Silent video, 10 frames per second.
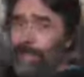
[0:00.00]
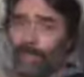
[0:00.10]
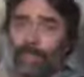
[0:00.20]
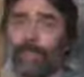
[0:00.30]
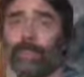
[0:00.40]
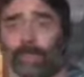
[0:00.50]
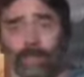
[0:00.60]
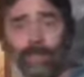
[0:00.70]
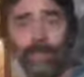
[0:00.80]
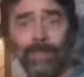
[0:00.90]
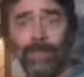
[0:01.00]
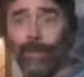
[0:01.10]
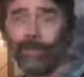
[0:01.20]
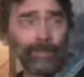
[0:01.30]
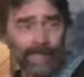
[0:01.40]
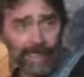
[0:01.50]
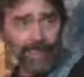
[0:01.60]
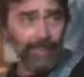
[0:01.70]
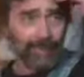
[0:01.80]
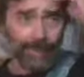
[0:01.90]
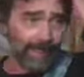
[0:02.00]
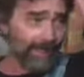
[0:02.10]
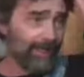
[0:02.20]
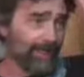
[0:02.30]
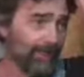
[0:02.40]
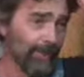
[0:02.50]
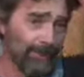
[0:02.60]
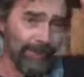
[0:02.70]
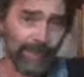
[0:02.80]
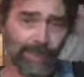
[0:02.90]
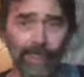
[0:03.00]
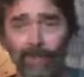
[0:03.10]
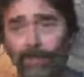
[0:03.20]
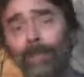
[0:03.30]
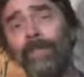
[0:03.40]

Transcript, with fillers: like? Well, if we can't understand this earthly stuff, we'll